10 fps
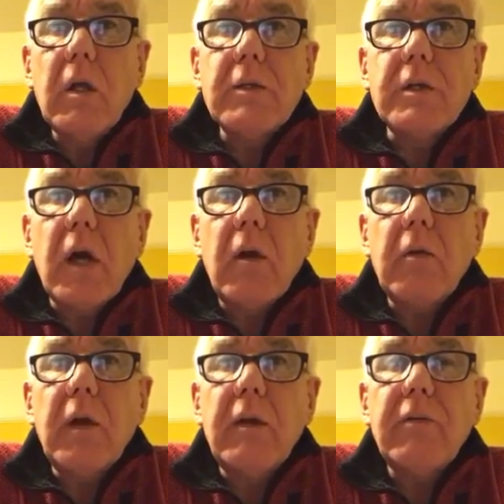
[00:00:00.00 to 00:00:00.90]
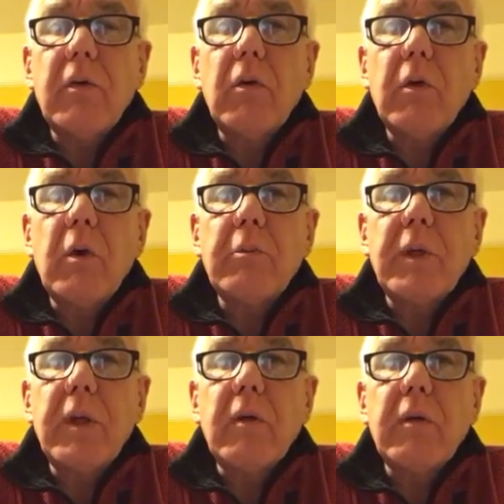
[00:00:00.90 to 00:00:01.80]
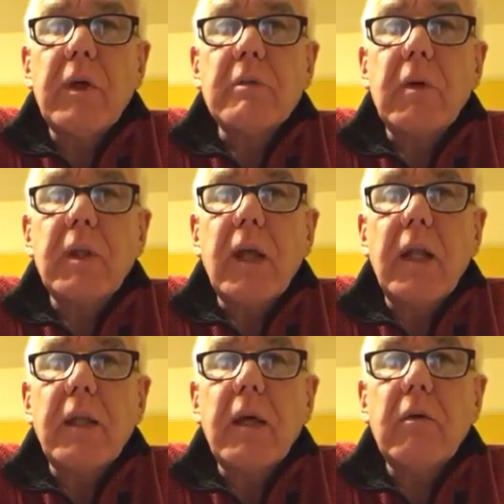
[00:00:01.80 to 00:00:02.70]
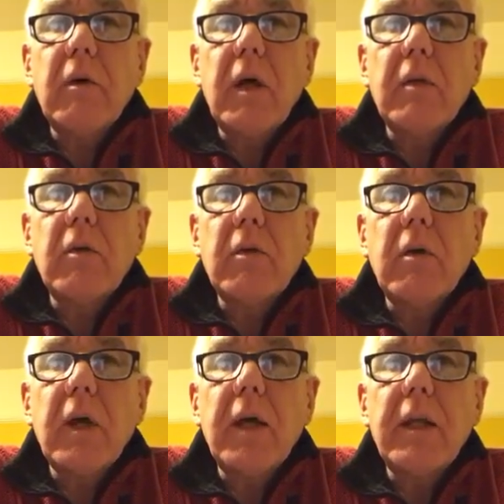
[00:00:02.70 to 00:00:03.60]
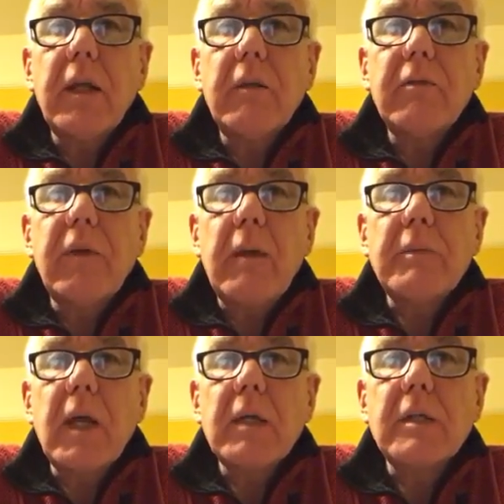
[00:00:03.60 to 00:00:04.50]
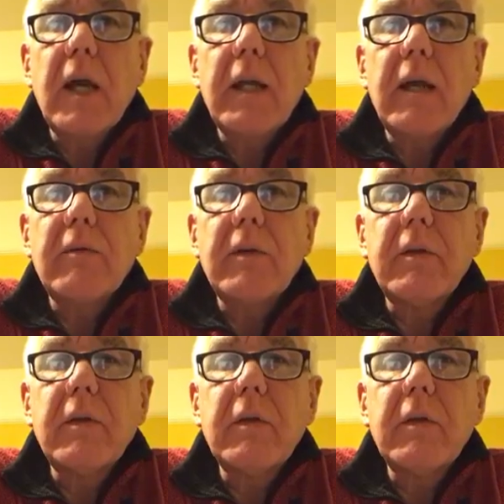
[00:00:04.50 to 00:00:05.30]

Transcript: So, if you're not bidding on this one, Danielle, and you're not getting any flapjacks out the oven,